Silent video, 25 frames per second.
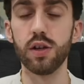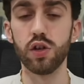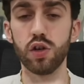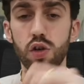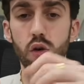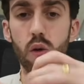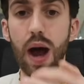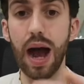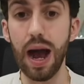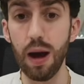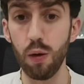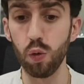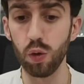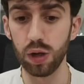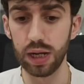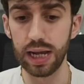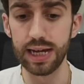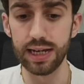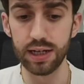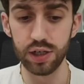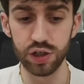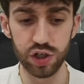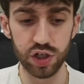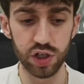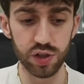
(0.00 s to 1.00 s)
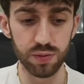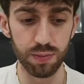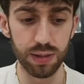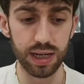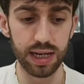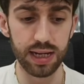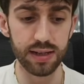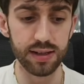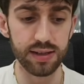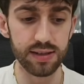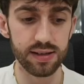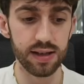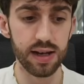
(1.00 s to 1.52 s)
So outliers just
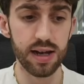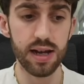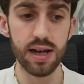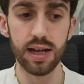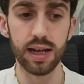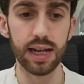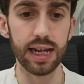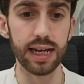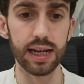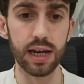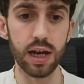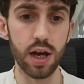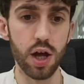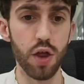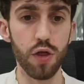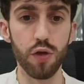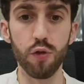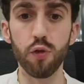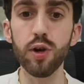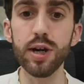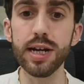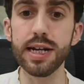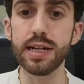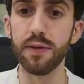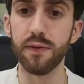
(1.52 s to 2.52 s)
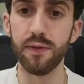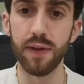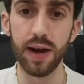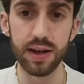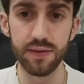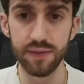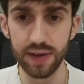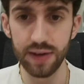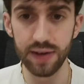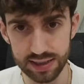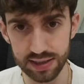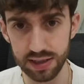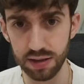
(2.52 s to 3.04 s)
means like 3 to
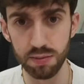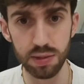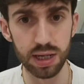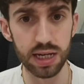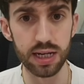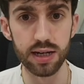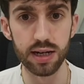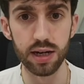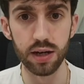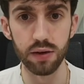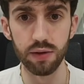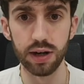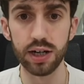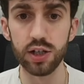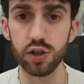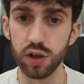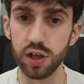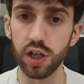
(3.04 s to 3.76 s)
5x your median, right?